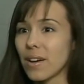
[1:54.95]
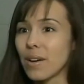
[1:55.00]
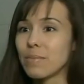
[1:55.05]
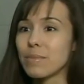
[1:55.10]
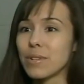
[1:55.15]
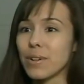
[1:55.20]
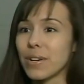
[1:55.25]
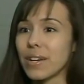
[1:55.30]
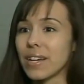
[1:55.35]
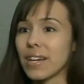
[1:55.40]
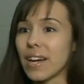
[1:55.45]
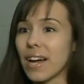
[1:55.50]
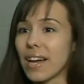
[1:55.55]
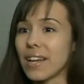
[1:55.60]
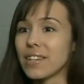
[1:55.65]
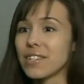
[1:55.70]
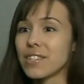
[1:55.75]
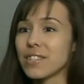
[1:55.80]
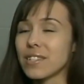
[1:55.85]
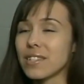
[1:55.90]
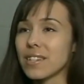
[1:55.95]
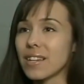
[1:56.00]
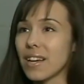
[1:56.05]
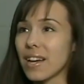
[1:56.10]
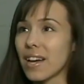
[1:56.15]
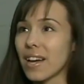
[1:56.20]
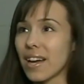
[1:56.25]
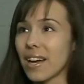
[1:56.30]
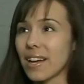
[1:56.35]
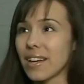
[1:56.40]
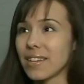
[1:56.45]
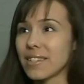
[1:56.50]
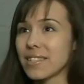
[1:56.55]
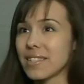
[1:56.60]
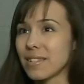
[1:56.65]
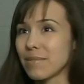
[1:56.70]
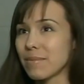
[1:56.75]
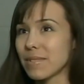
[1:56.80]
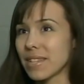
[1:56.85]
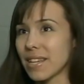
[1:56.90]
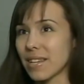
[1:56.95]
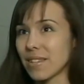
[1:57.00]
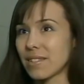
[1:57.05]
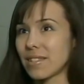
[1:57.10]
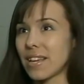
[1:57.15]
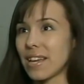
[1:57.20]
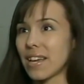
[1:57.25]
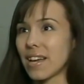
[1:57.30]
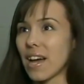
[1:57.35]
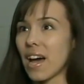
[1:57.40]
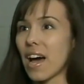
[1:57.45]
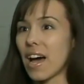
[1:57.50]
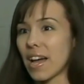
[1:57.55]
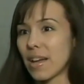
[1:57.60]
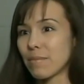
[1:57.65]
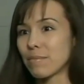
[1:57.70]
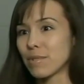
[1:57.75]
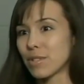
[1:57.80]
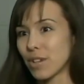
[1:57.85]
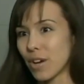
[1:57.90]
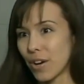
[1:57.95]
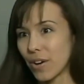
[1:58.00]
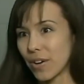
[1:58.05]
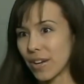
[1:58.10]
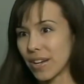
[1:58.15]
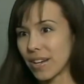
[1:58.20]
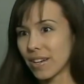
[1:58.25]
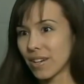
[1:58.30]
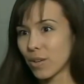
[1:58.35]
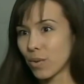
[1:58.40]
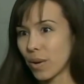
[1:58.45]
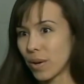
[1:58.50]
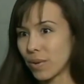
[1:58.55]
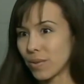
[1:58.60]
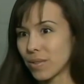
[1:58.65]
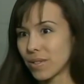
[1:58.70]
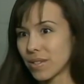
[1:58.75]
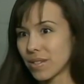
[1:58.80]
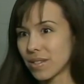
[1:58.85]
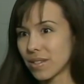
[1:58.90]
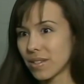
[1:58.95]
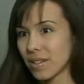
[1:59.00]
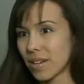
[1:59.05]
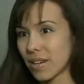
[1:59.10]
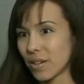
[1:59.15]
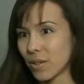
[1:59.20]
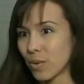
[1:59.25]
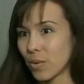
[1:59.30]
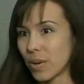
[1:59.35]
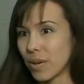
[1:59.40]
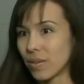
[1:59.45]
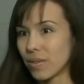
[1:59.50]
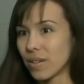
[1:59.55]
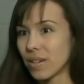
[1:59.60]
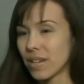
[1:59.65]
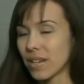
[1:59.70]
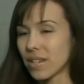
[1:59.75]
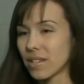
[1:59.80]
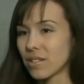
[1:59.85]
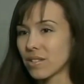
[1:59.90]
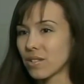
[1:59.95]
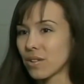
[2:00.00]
I'm sorry. It seems like saying "I'm sorry," quote, unquote, is